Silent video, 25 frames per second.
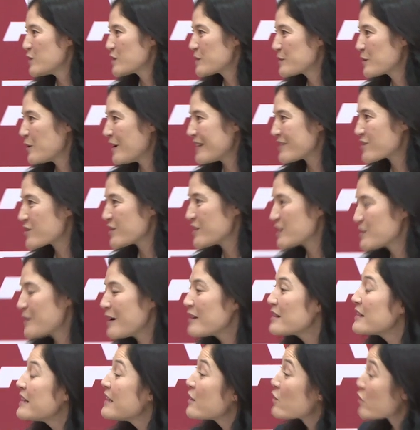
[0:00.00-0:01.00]
you some questions
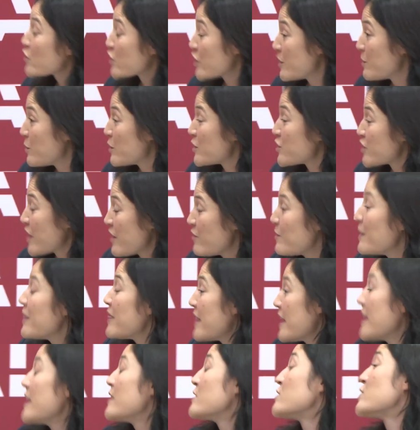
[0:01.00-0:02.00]
about leadership, which they've been
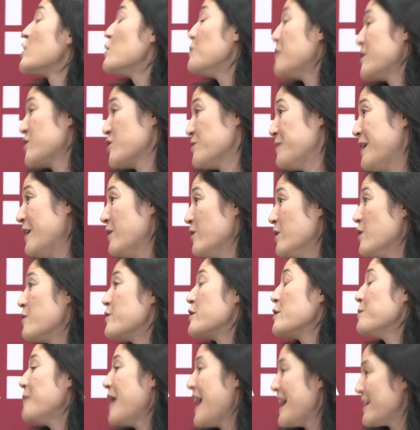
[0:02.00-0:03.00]
thinking so much about over
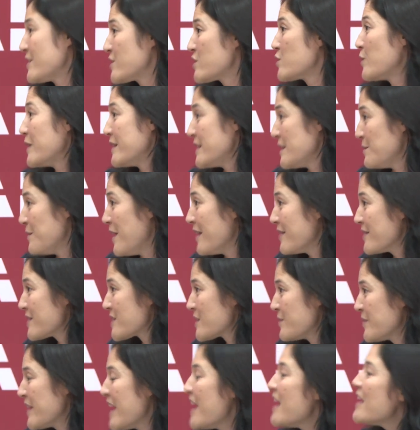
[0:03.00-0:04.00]
the past 20
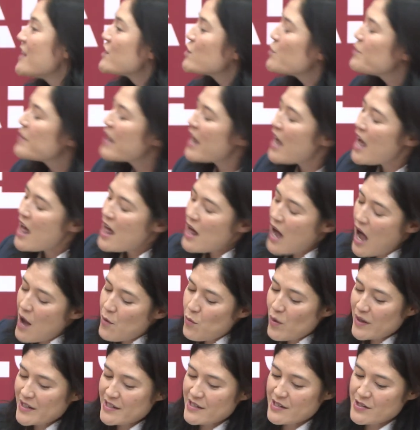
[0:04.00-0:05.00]
months. So I
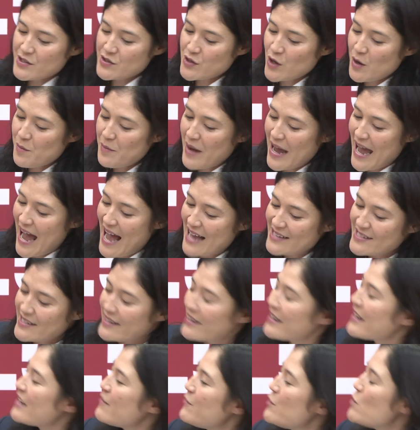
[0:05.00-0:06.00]
wanted to start by
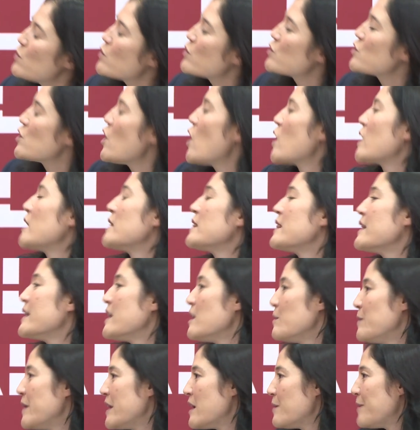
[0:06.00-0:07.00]
asking if you could talk a
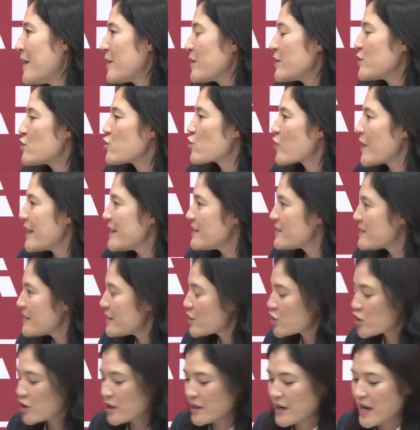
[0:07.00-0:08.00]
little bit about the
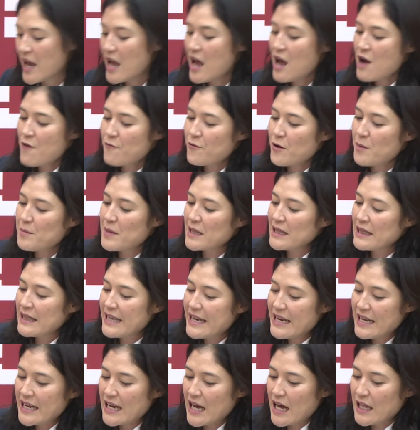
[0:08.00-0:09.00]
transition from
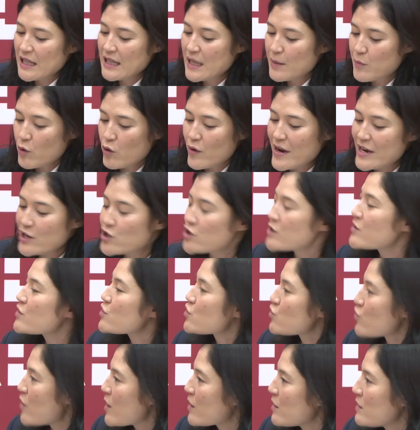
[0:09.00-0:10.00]
leading a liberation
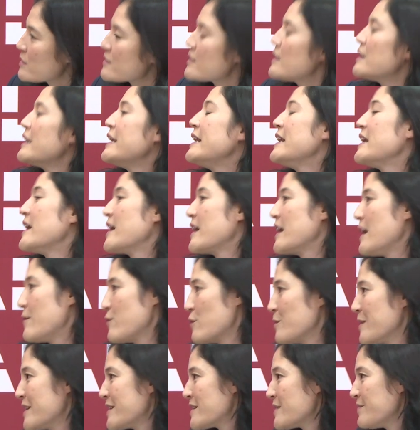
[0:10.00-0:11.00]
struggle to leading a
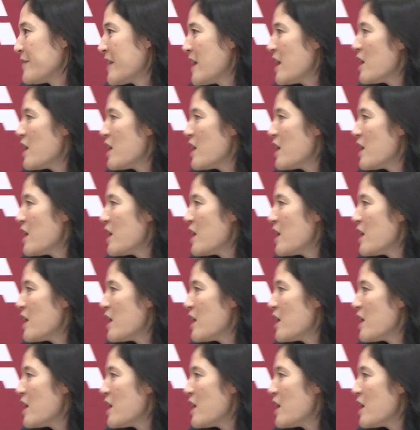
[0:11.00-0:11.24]
government.